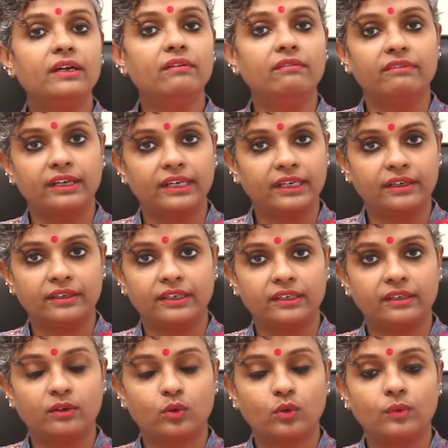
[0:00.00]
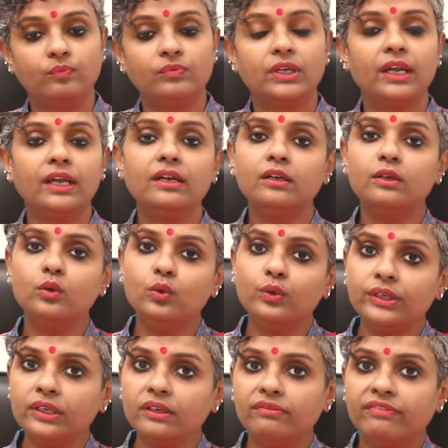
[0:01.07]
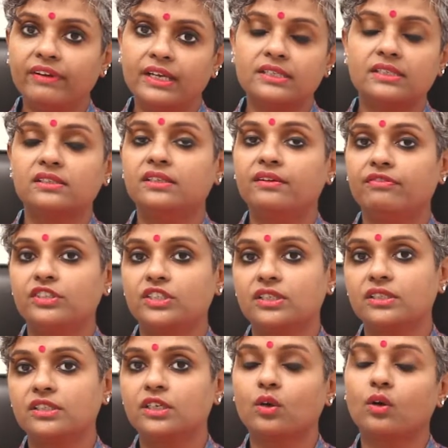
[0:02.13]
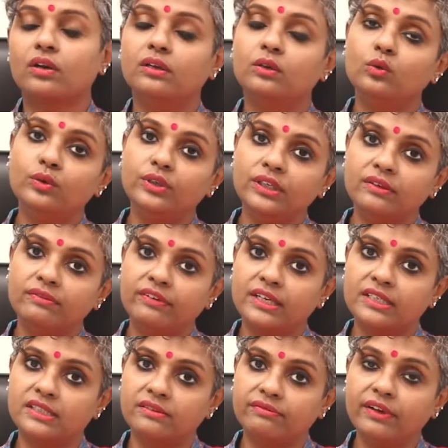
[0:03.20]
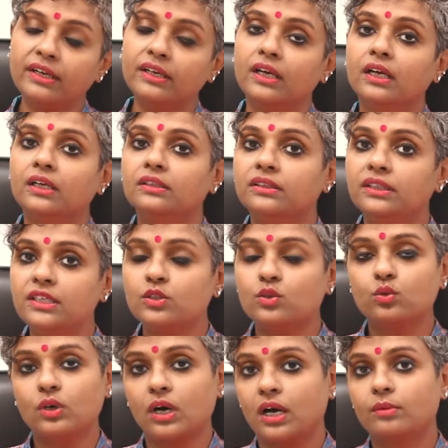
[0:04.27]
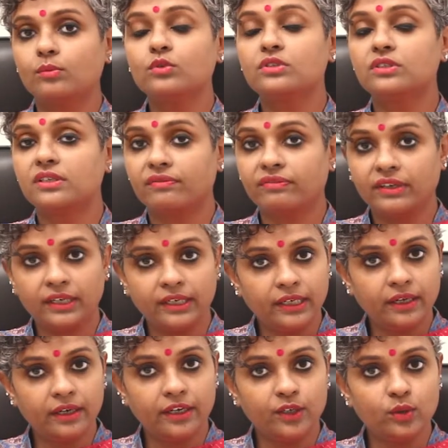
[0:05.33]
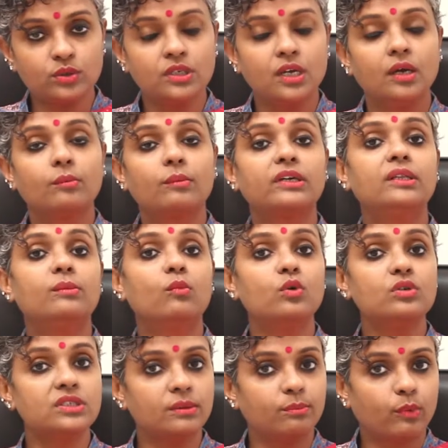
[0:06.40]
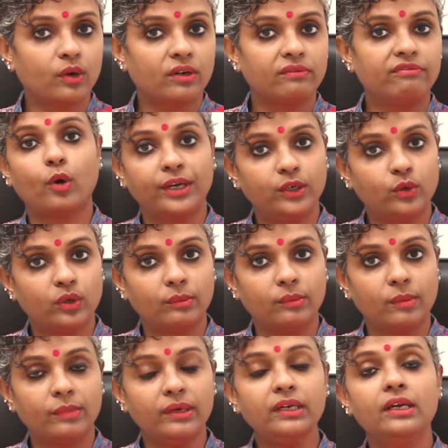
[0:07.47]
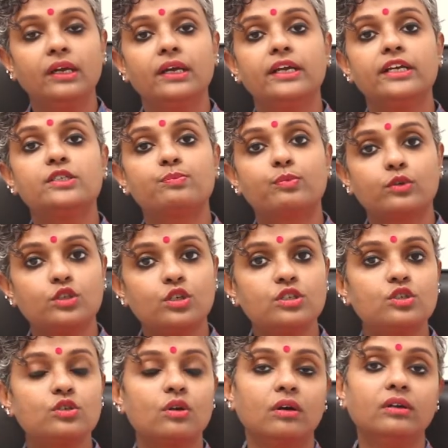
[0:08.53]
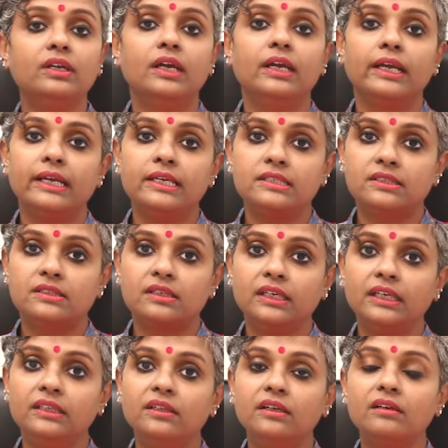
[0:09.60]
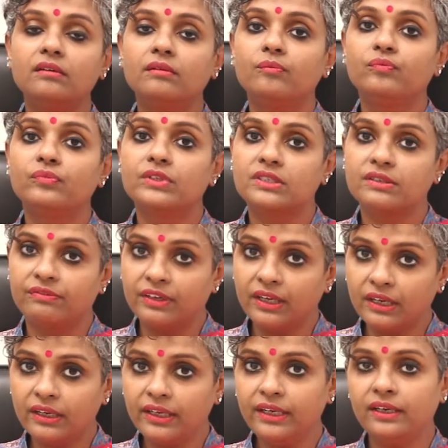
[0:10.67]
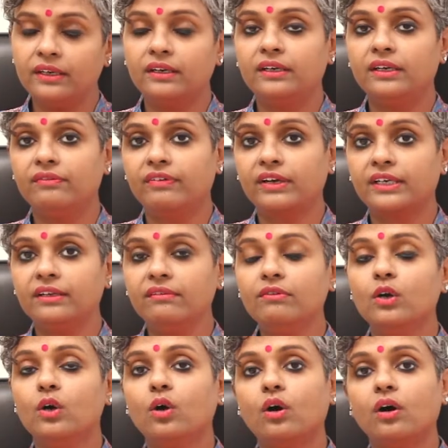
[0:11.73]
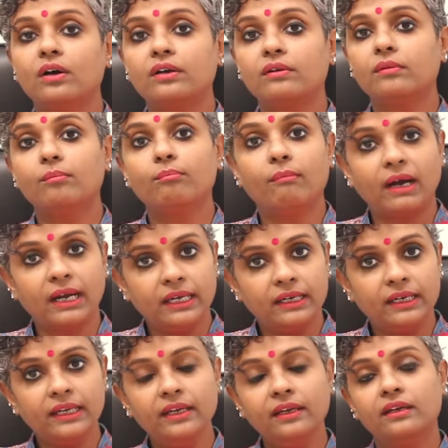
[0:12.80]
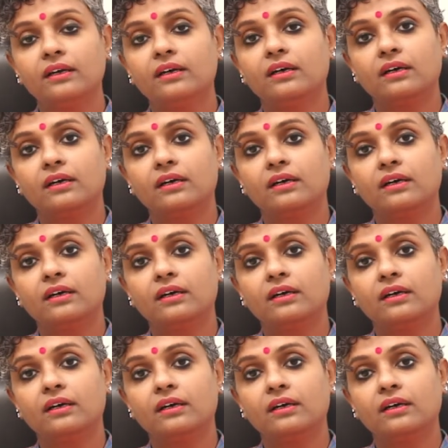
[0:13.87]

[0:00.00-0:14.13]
a very critical role. In a luteal phase deficiency or a luteal phase defect, these two hormones definitely are reduced. But the most important point to remember is progesterone is either severely defective or mildly